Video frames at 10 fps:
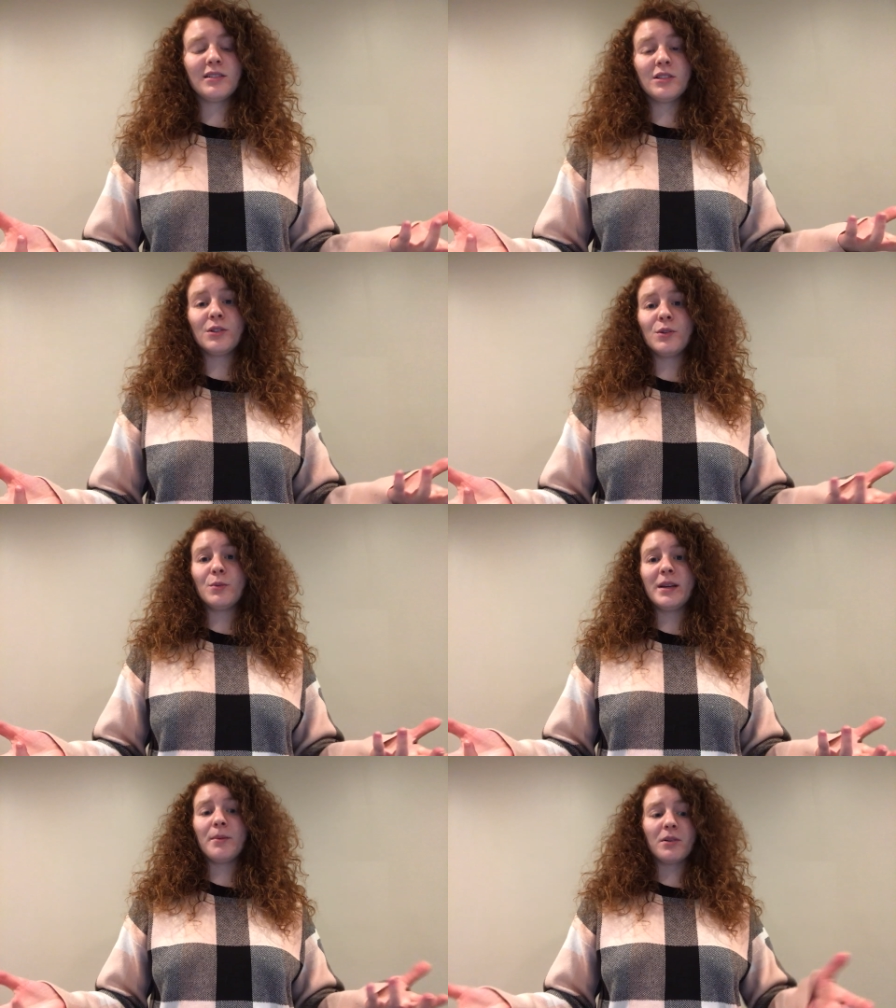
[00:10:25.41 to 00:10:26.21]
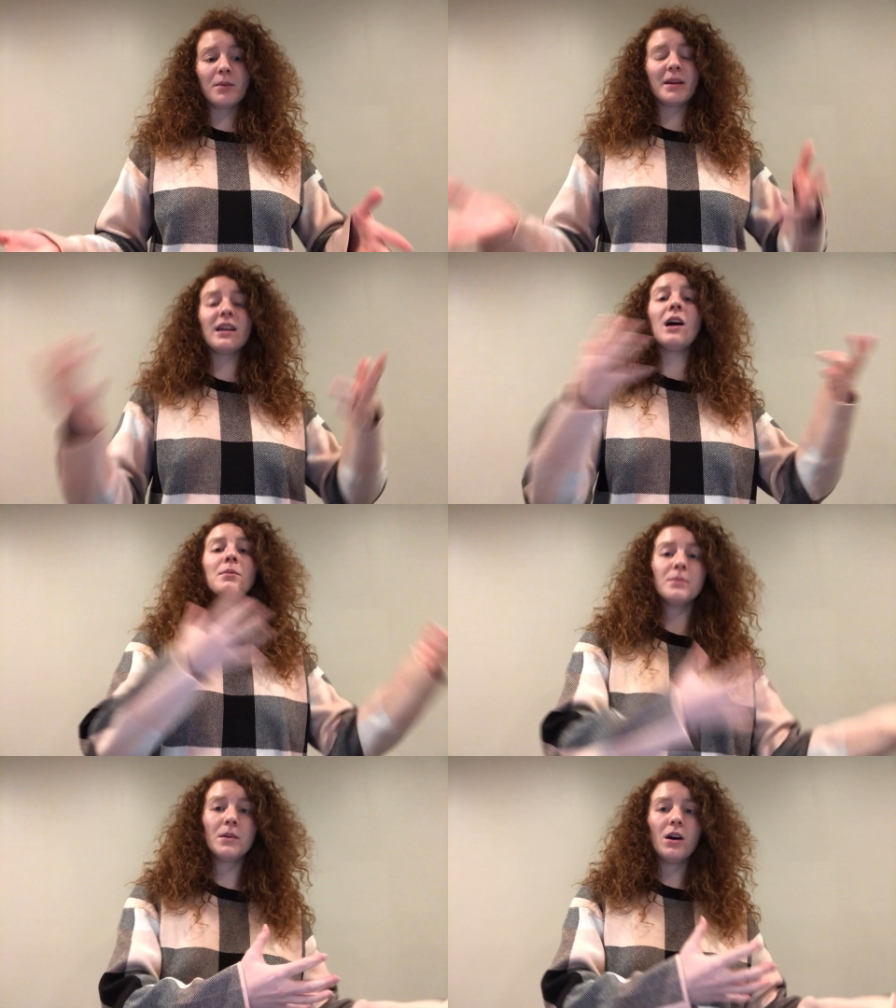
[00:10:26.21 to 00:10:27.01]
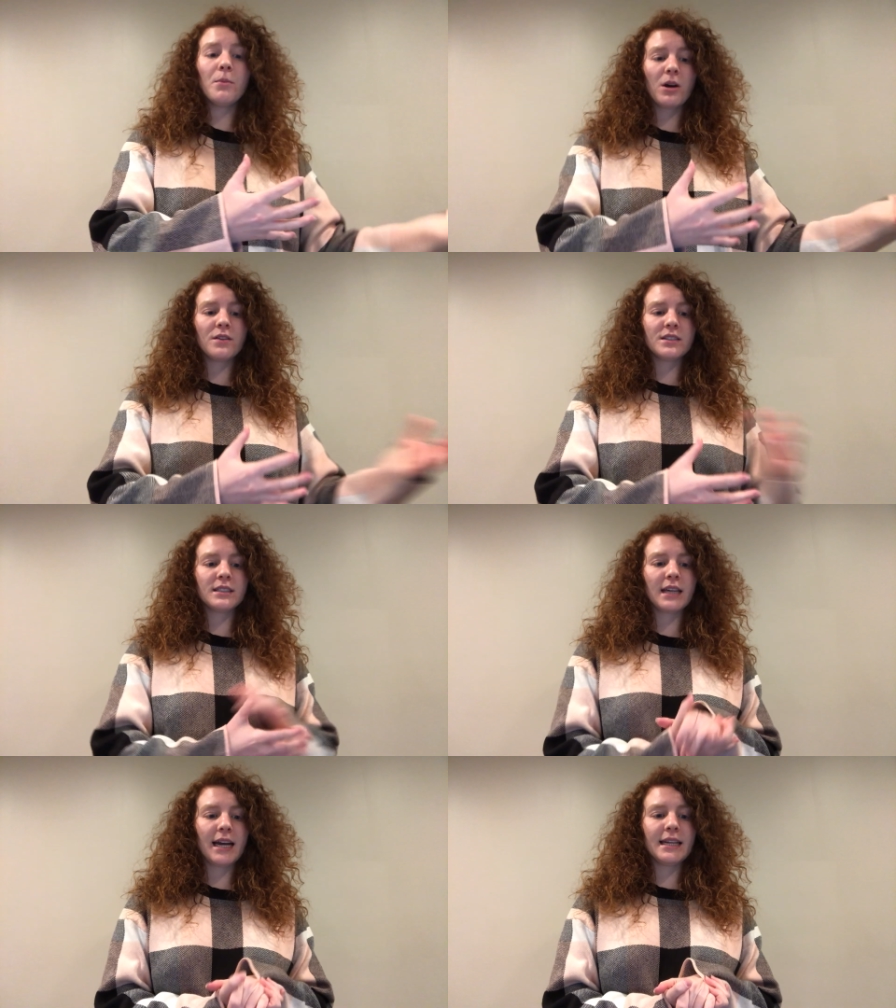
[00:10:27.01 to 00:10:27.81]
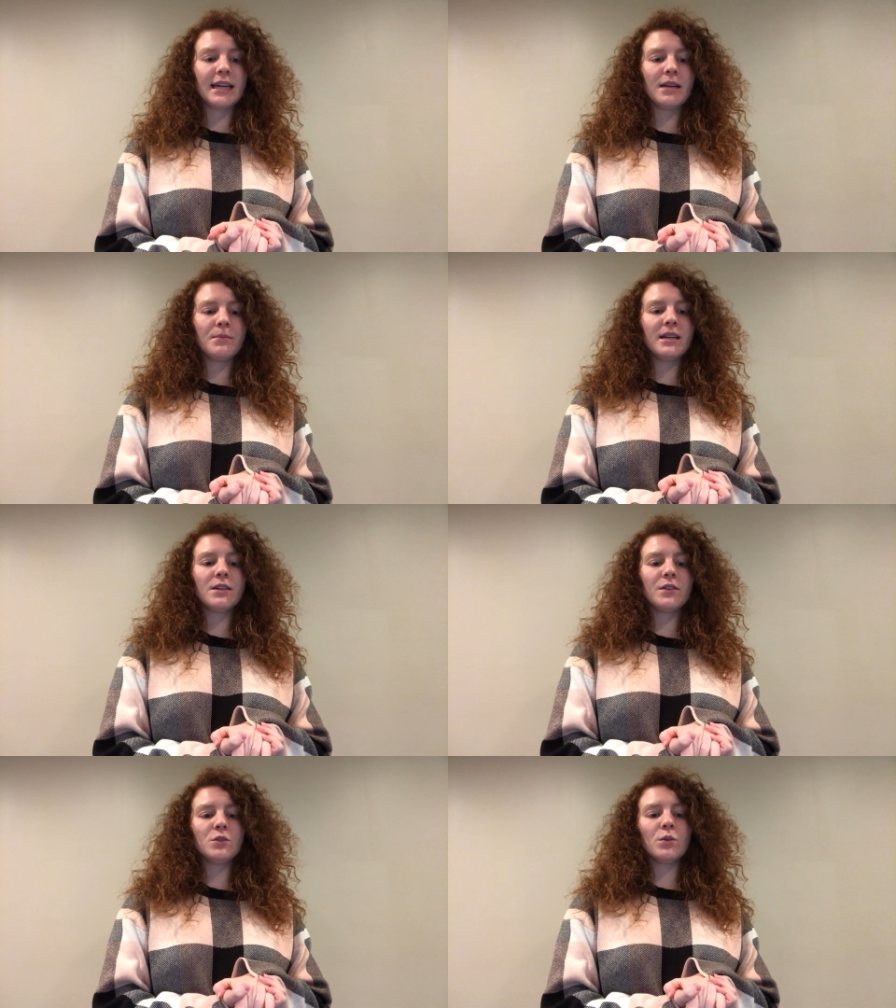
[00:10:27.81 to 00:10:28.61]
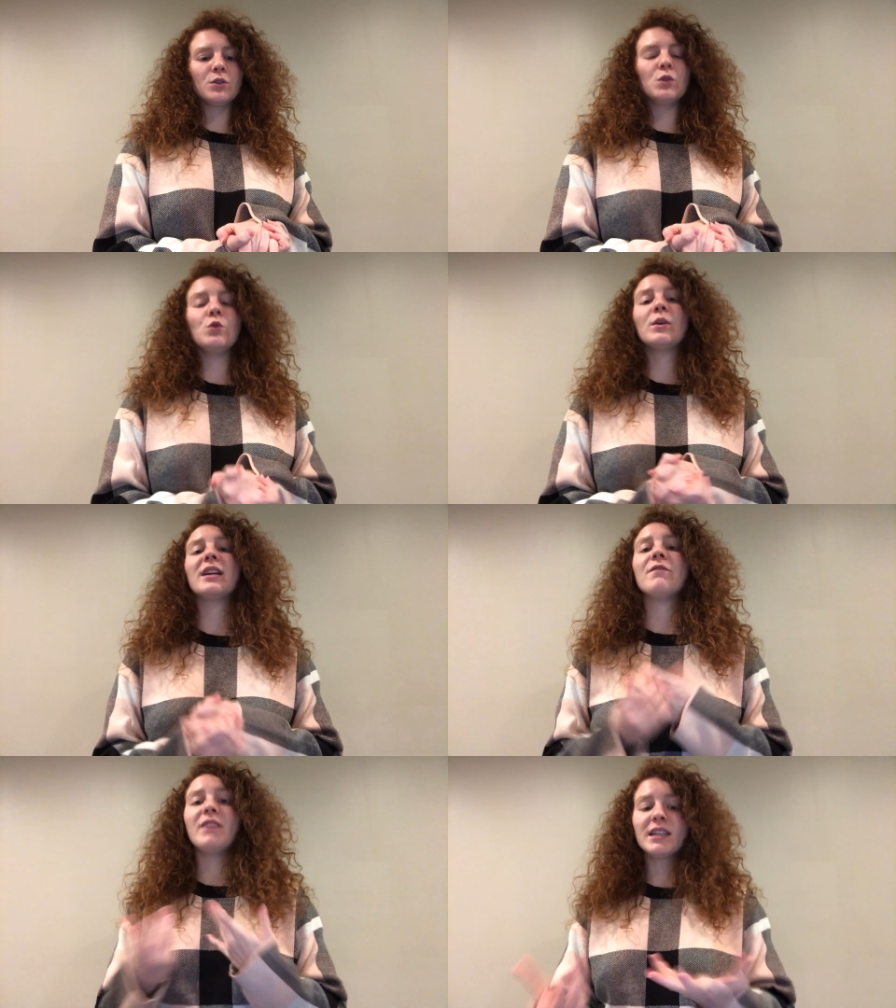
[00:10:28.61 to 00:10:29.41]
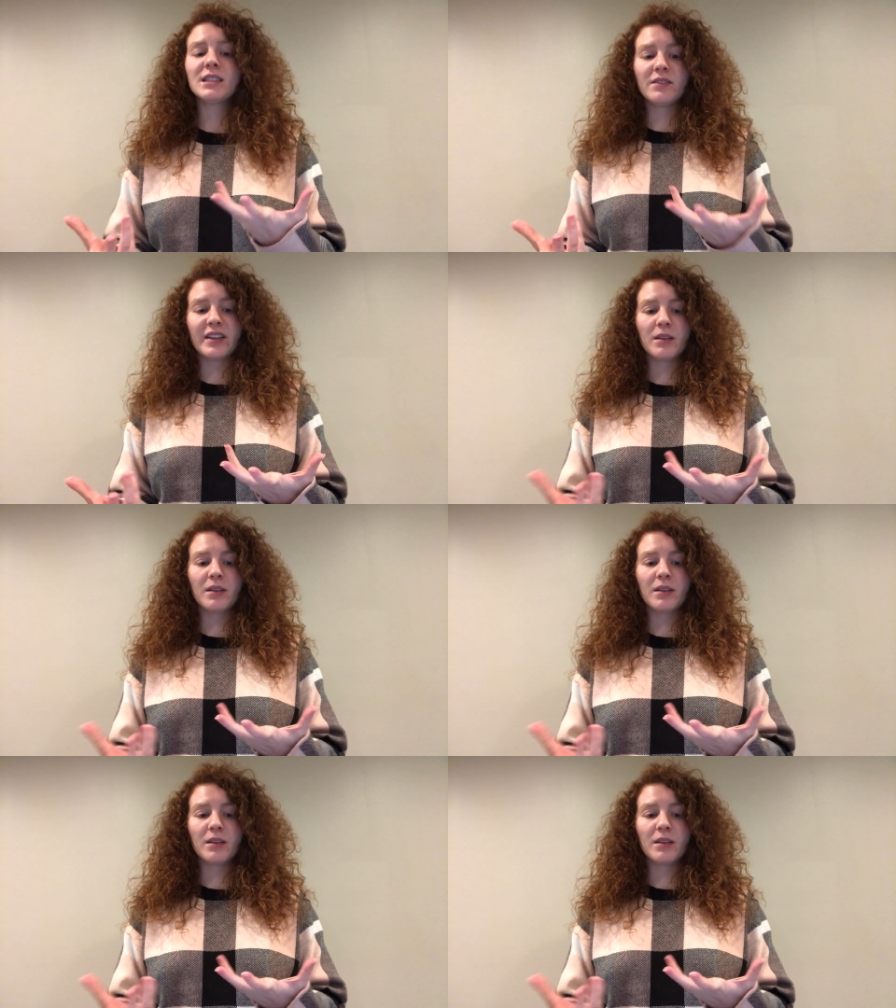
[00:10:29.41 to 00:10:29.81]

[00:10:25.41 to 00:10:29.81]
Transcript: to be able to become part of society and be individuals who can effectively